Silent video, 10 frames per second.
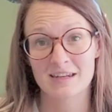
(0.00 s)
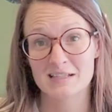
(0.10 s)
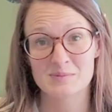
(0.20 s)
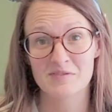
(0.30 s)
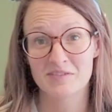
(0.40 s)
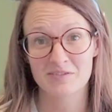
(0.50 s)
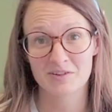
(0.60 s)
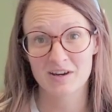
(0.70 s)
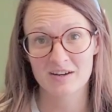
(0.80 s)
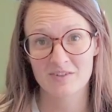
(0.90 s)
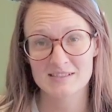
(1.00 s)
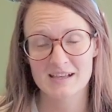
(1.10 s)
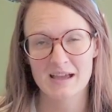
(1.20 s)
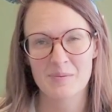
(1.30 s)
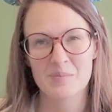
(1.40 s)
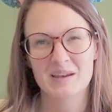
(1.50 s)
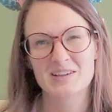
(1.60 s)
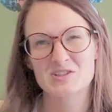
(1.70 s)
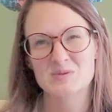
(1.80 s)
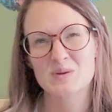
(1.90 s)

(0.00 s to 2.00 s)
It's my favorite ride of all time, but it just